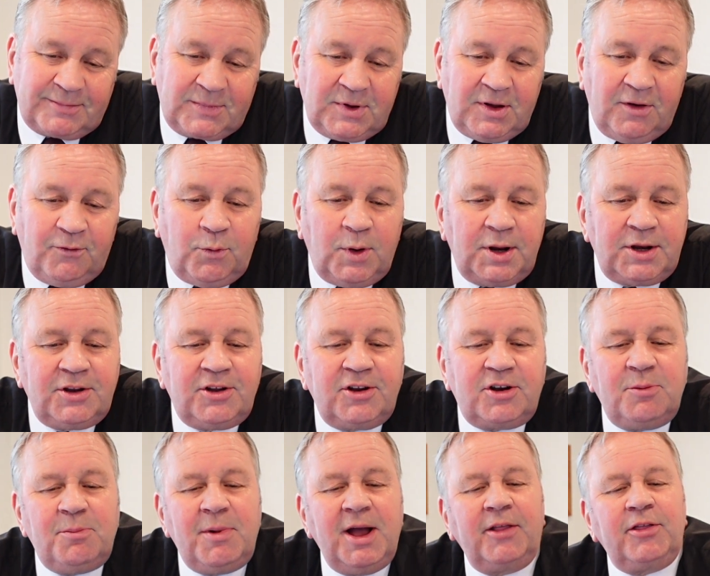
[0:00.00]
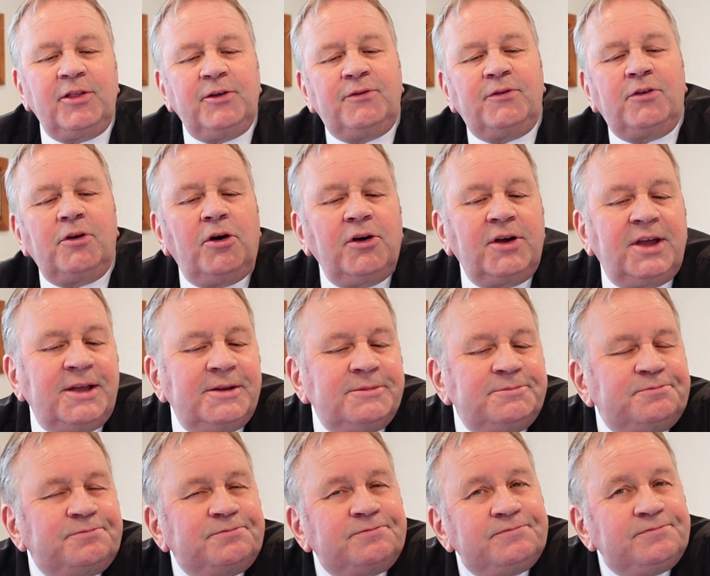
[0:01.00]
I've wondered about the flogging,
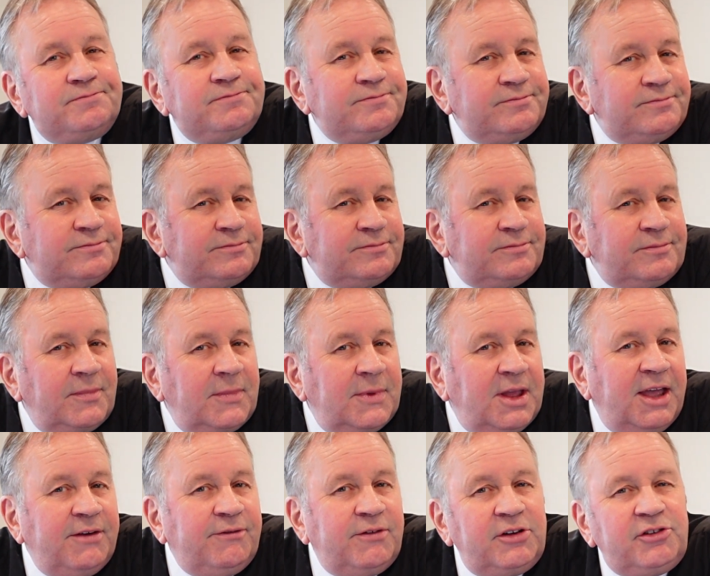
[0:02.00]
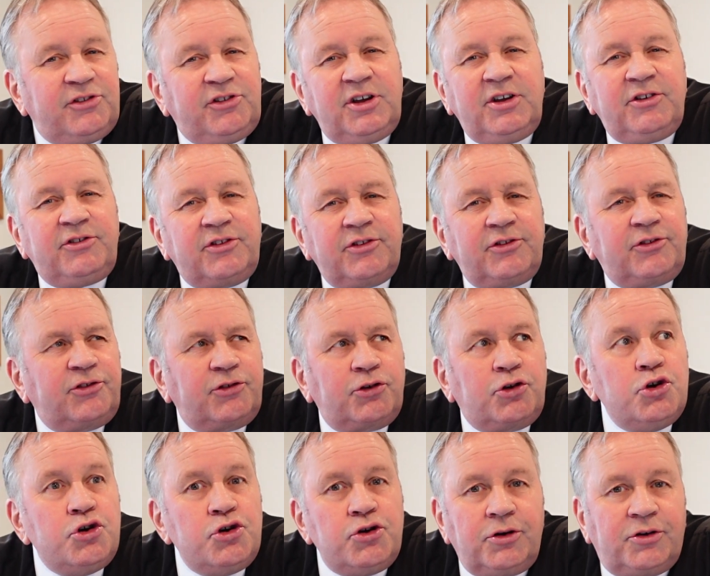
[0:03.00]
having Jesus
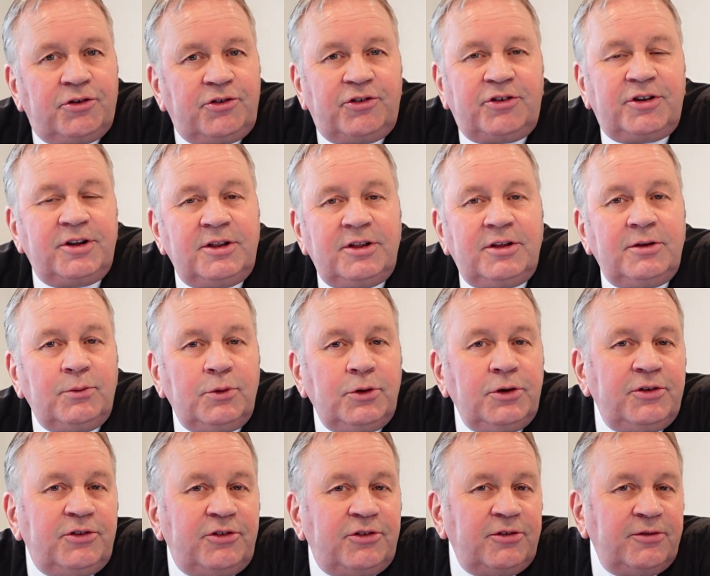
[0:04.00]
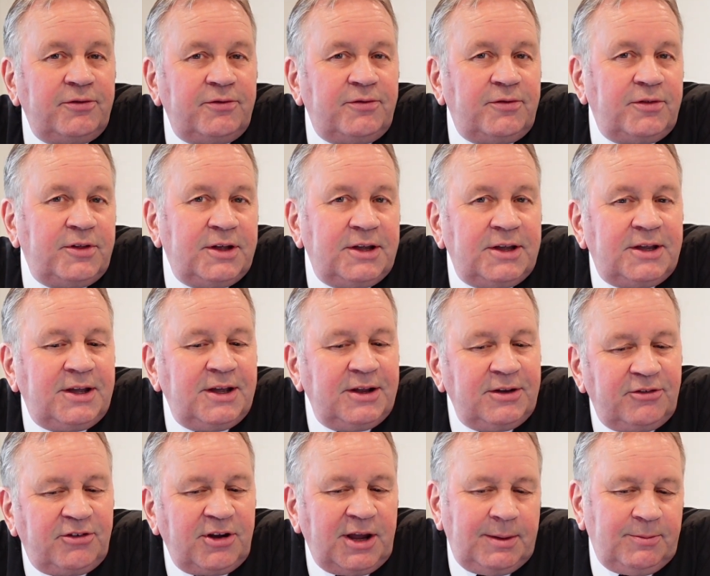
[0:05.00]
scourged, in the words of the
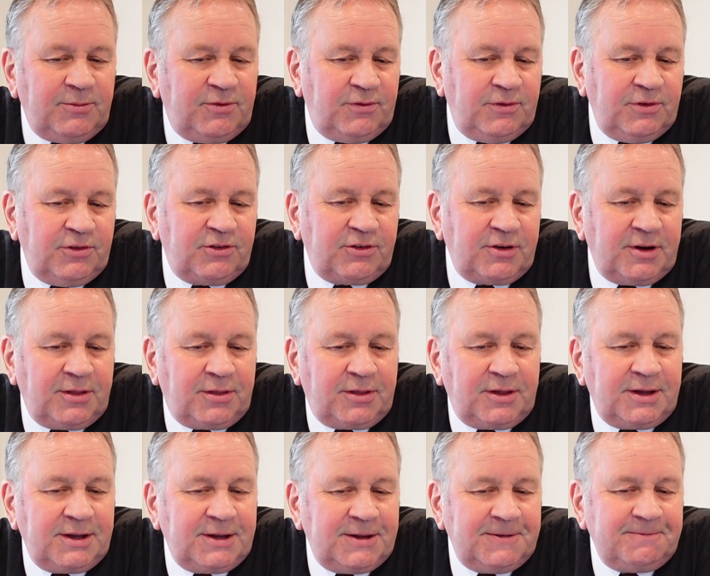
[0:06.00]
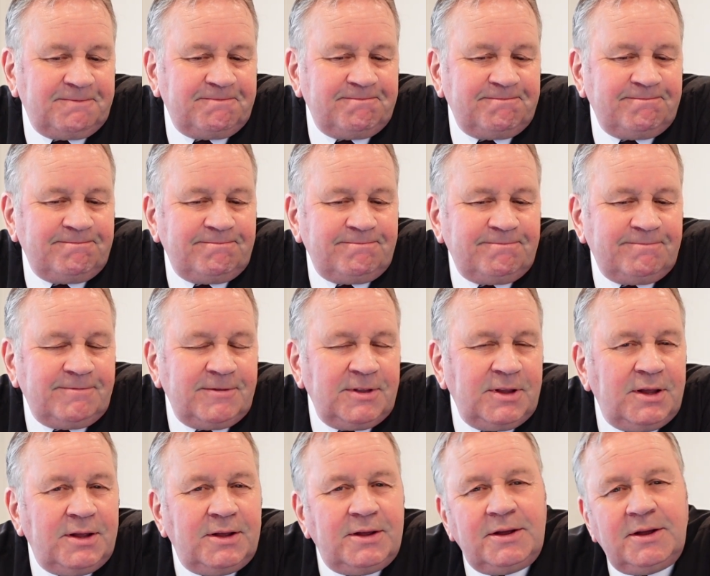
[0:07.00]
King James Version, I think.
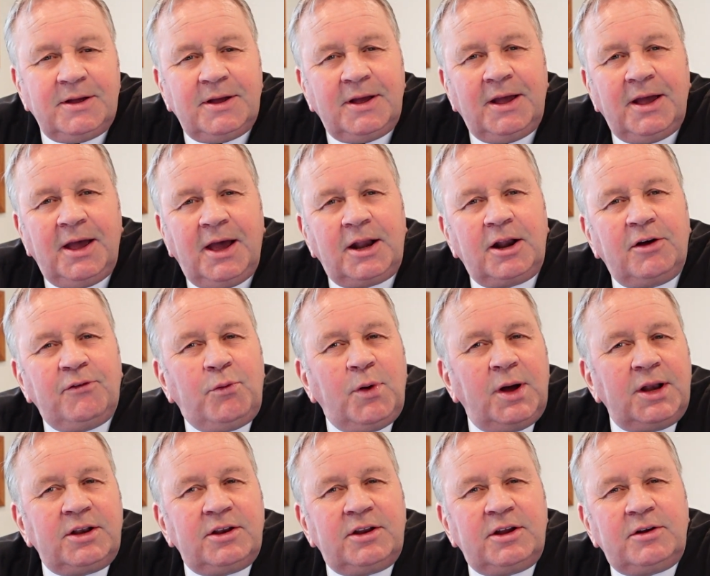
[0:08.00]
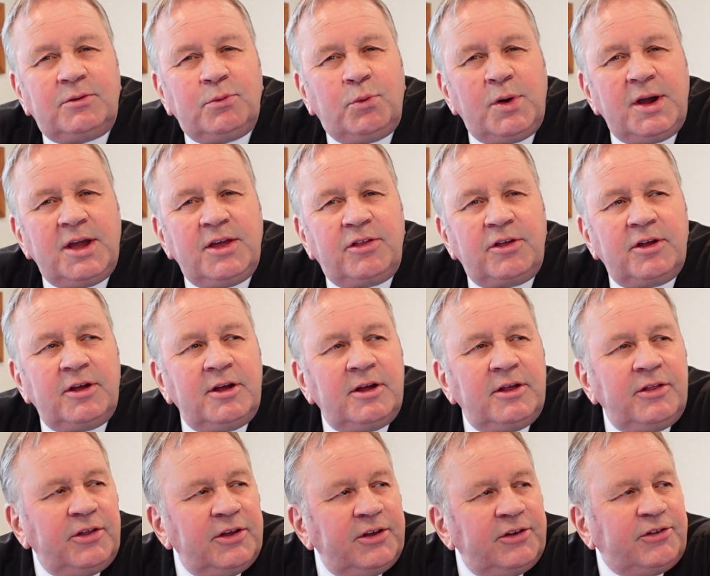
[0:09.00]
And I've wondered
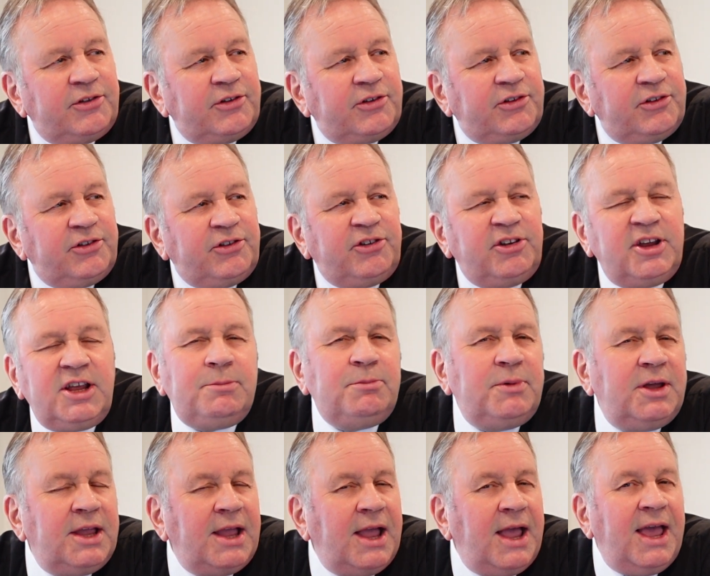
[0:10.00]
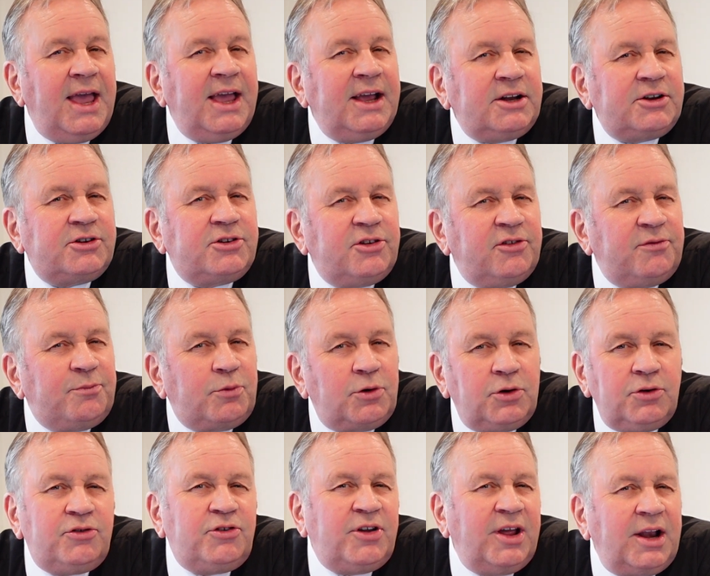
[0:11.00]
whether this seeming act of
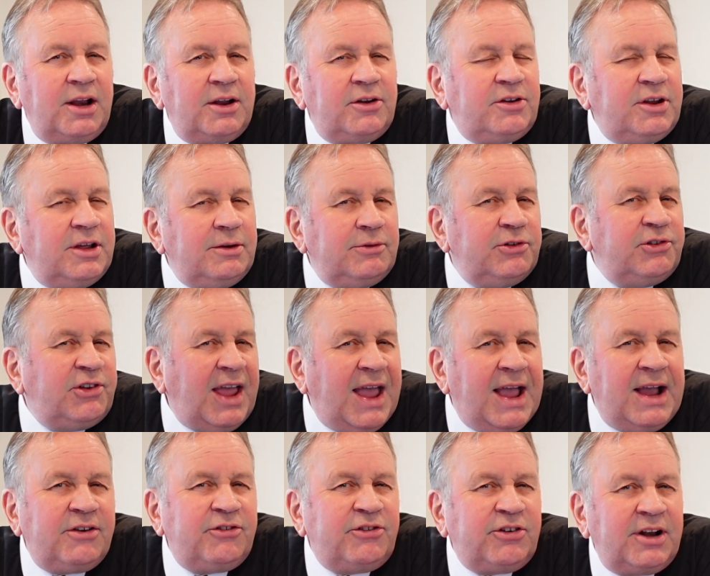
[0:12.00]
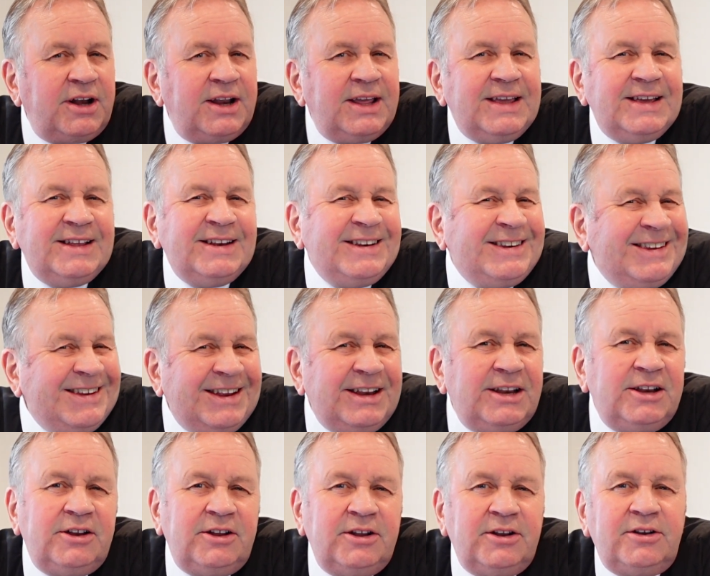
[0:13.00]
brutality was actually
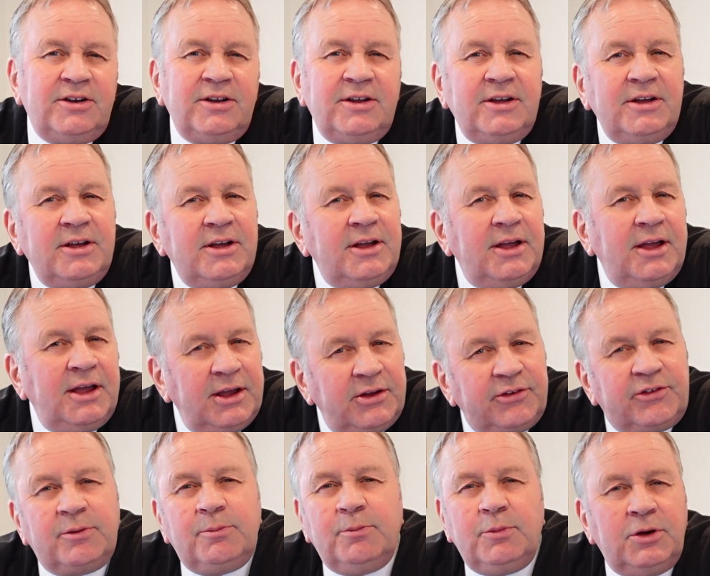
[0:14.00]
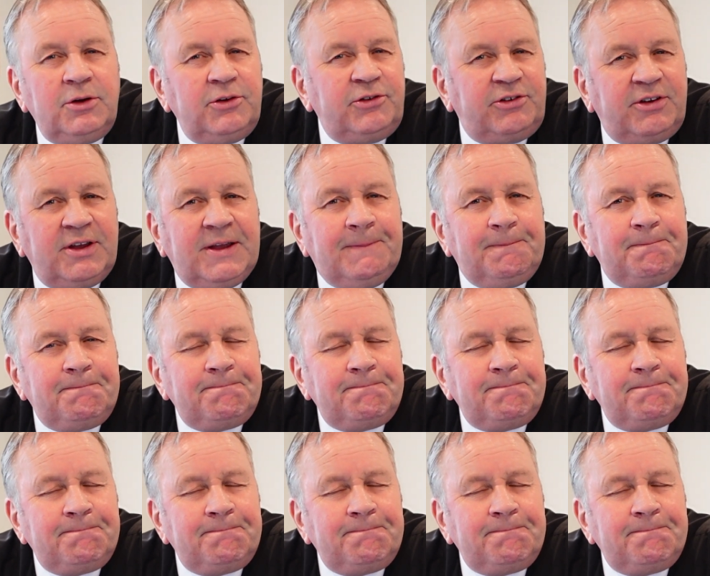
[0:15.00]
intended as a mercy,